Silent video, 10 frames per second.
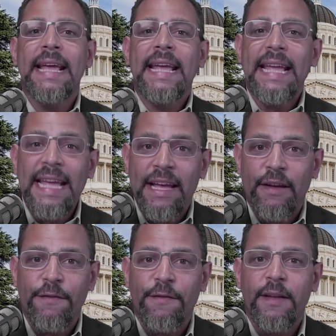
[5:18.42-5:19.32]

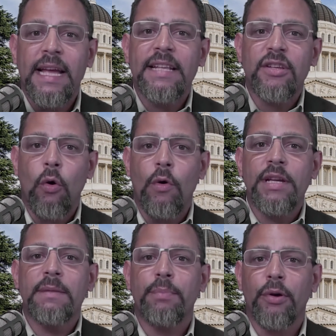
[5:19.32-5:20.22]
if it's
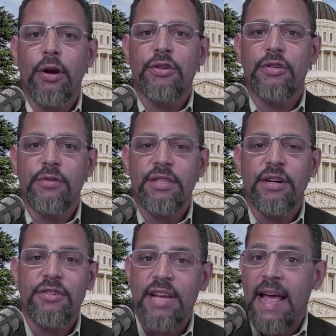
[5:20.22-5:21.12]
going to put our students
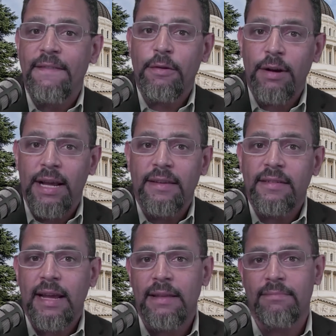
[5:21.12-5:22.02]
and our staff at risk.